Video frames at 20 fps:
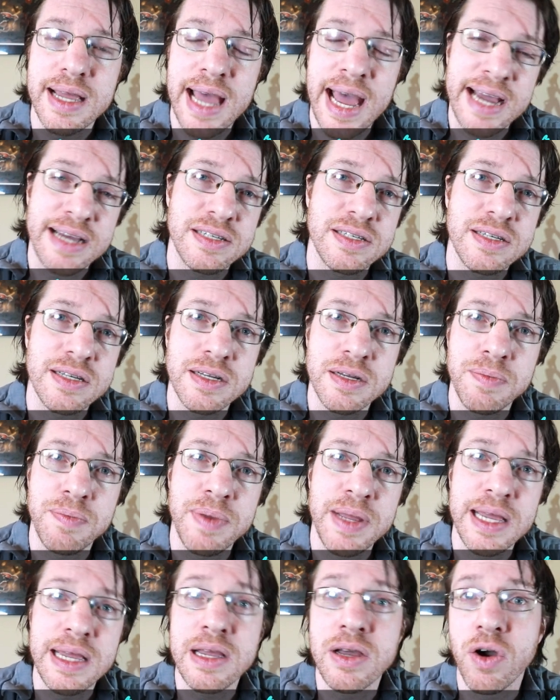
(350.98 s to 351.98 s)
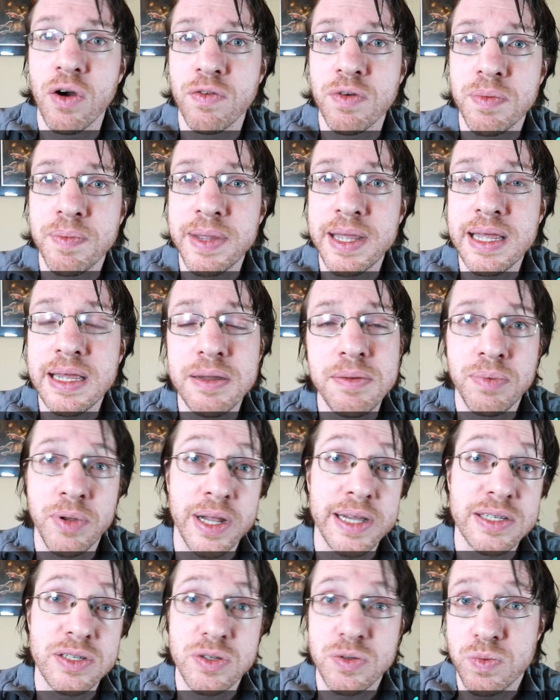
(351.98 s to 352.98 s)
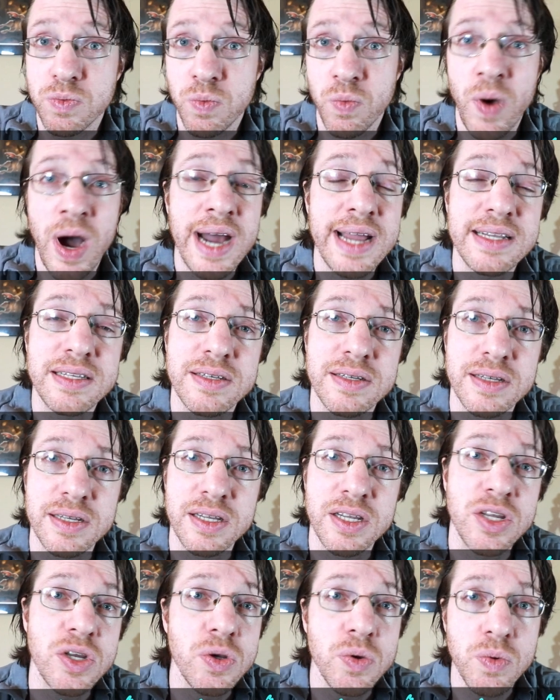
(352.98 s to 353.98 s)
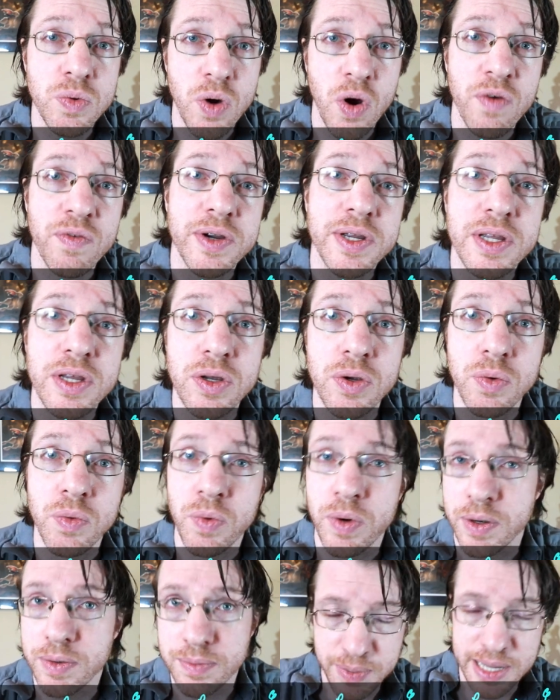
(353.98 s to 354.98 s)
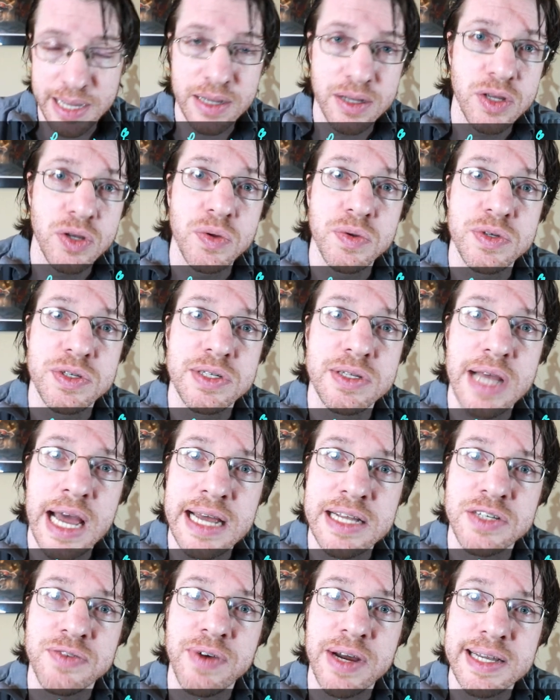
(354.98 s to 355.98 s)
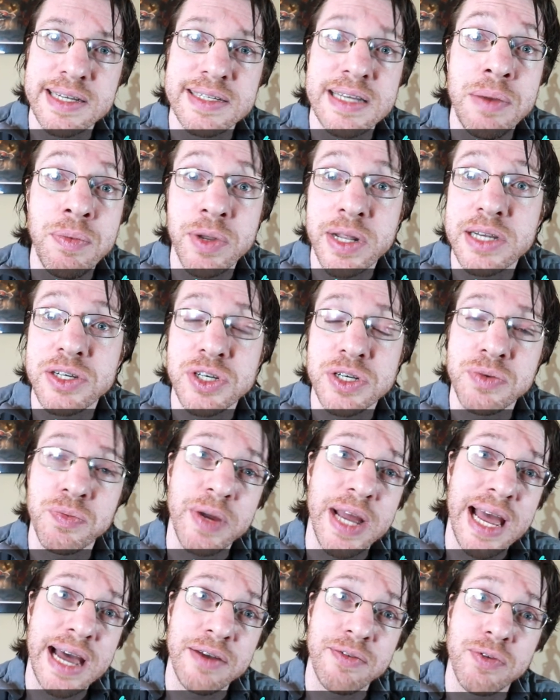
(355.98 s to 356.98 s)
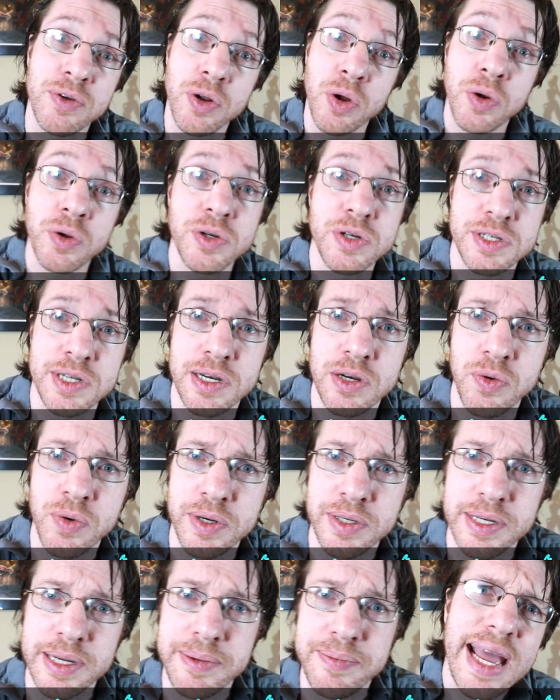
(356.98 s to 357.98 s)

x to the p over p plus y to the q over q, where p and q satisfy the same relation we had for the Holders inequality.